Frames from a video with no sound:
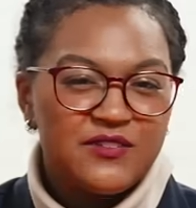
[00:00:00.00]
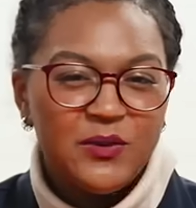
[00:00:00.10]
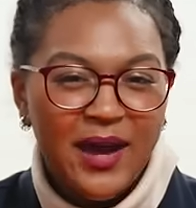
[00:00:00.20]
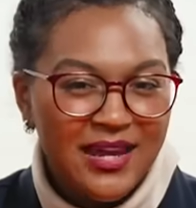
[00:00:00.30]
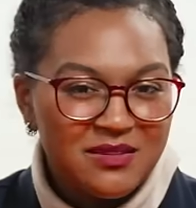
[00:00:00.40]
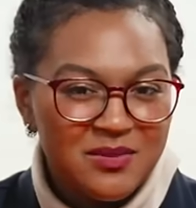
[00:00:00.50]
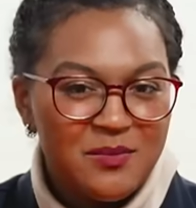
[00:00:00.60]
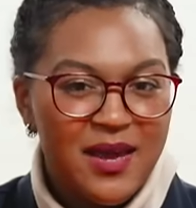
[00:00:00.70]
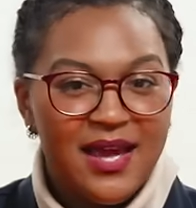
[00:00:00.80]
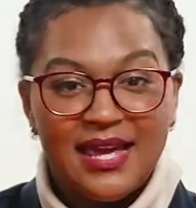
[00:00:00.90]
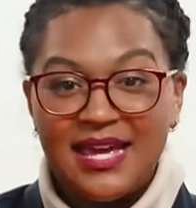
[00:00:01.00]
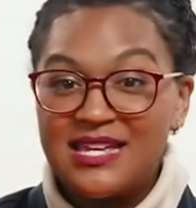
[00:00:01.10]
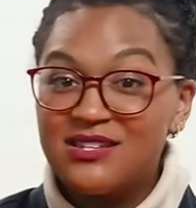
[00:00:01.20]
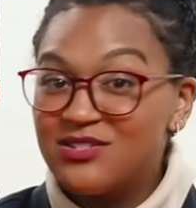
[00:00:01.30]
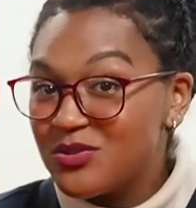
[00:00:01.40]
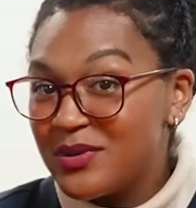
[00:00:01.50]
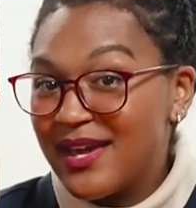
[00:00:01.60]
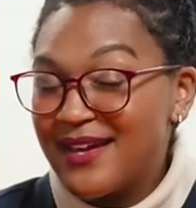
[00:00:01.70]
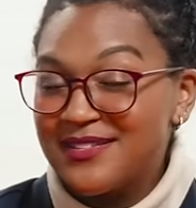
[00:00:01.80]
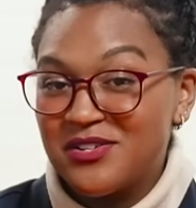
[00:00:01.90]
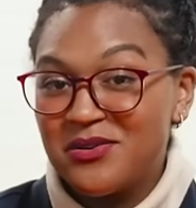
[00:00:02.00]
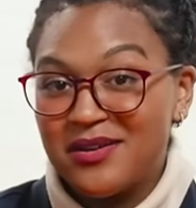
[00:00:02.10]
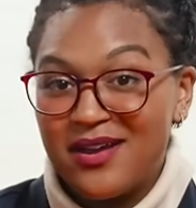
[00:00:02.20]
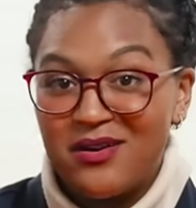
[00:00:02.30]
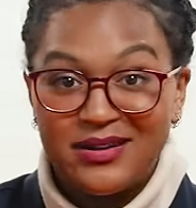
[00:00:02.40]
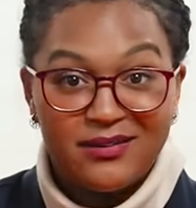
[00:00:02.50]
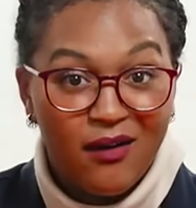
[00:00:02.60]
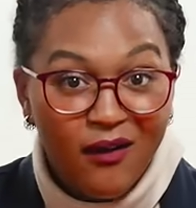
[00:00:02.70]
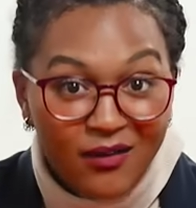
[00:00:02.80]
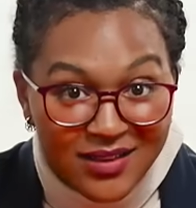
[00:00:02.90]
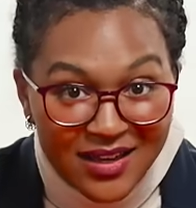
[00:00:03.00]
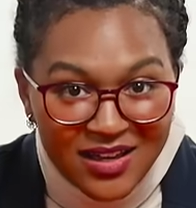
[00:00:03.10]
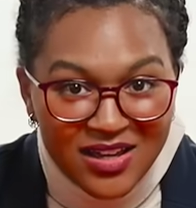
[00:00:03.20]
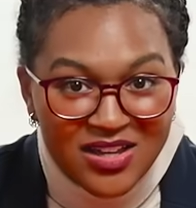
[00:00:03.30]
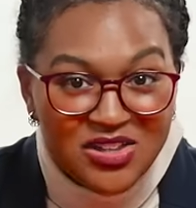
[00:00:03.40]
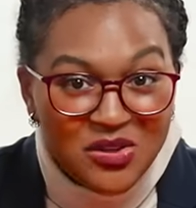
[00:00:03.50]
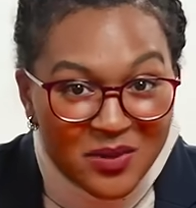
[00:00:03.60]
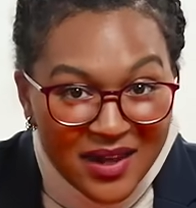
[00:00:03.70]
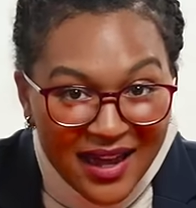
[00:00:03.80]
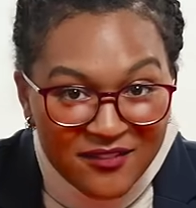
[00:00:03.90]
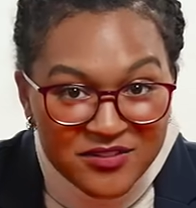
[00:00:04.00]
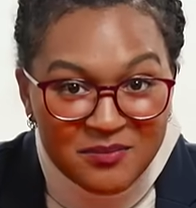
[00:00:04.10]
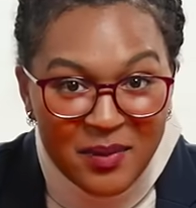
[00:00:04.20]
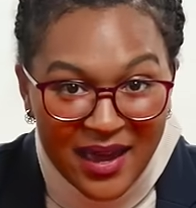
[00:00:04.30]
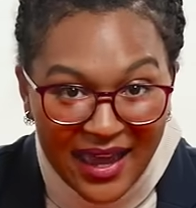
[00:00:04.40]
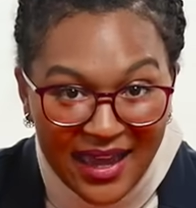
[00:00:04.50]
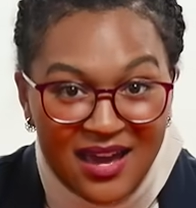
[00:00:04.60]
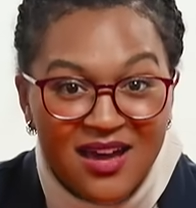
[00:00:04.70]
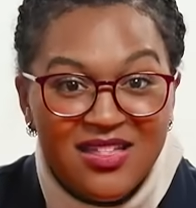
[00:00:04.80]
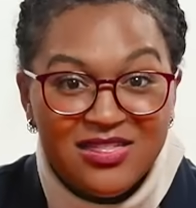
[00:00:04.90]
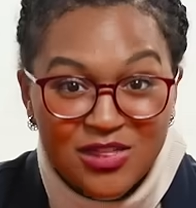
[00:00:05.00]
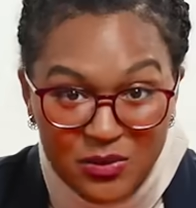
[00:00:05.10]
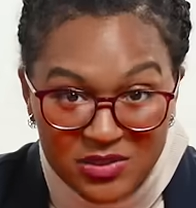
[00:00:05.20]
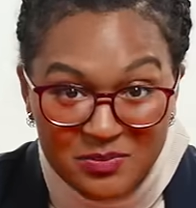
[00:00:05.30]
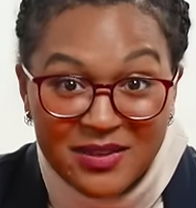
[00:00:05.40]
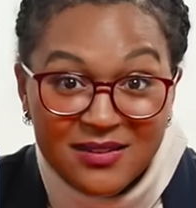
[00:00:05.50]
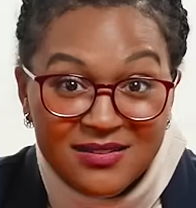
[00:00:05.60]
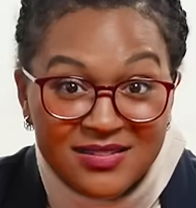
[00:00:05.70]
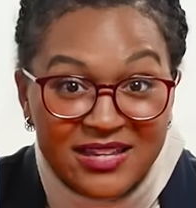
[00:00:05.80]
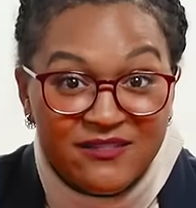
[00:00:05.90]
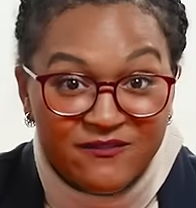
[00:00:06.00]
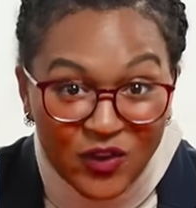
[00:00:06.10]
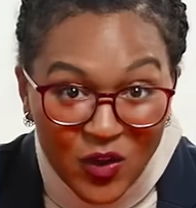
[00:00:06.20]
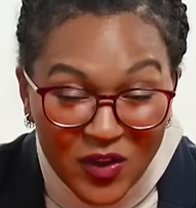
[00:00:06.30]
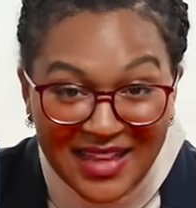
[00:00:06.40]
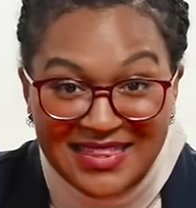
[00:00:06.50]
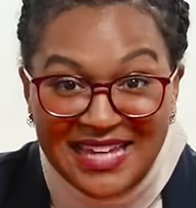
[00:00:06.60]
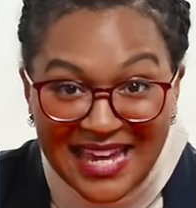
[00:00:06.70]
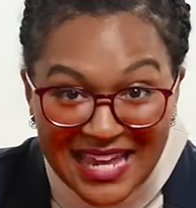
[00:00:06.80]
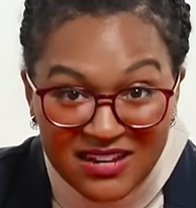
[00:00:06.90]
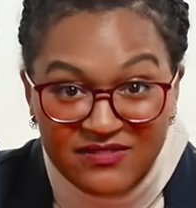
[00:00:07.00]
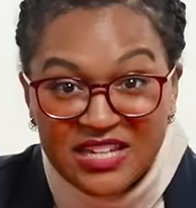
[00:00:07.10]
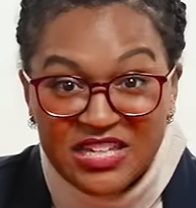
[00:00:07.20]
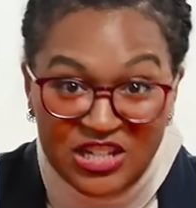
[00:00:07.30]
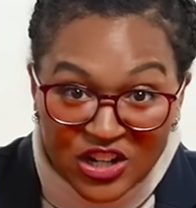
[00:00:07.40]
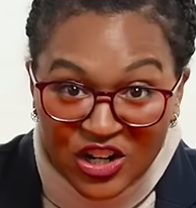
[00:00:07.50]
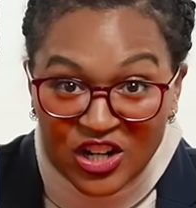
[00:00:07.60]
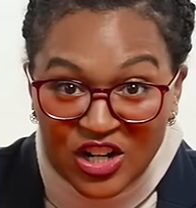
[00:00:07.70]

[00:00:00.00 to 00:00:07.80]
you hadn't been paying into an escrow account at all, you would have to pay those bills in full at the end of the year.